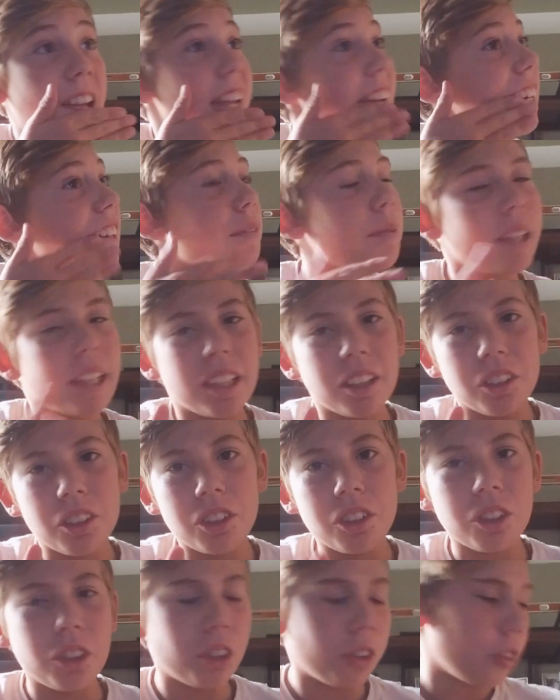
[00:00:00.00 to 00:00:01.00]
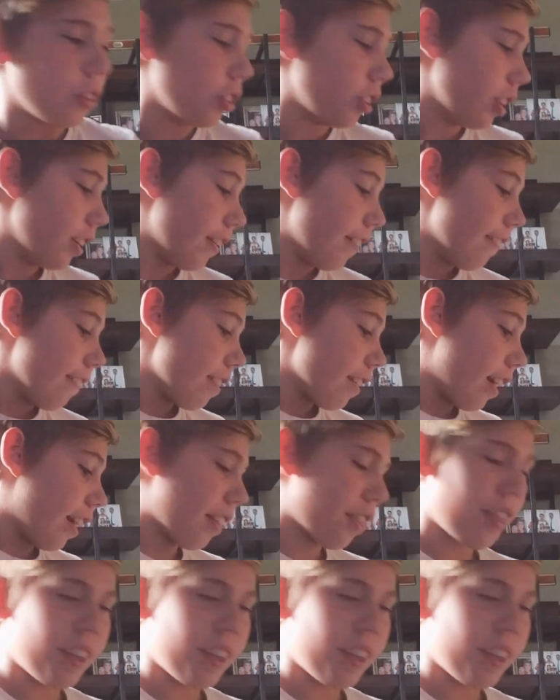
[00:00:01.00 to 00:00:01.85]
that'll be here soon. I